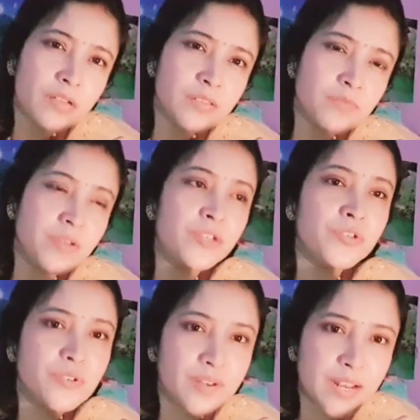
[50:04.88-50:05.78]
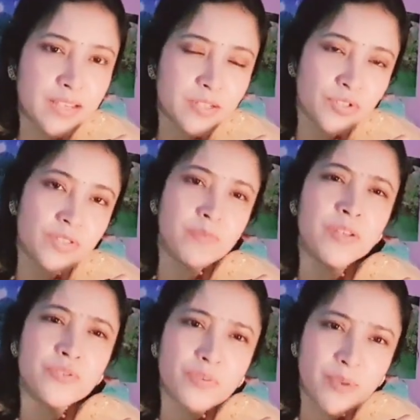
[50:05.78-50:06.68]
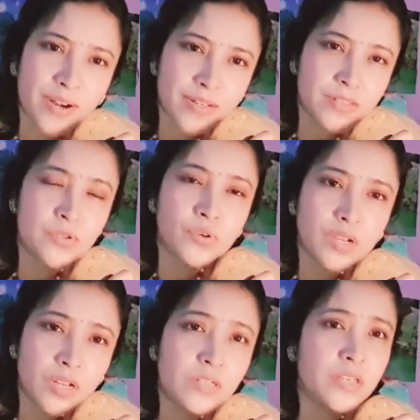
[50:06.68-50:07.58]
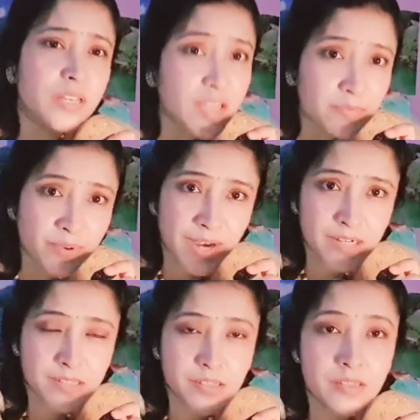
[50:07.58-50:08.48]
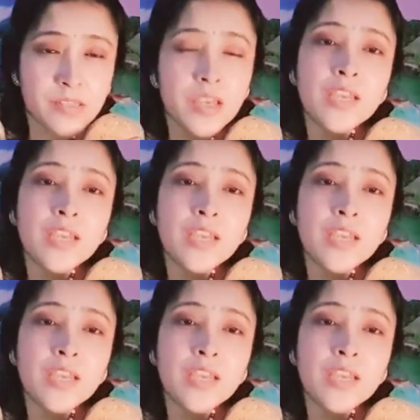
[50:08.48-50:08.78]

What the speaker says: spiritual realization, spiritual practices, occult, healing practices,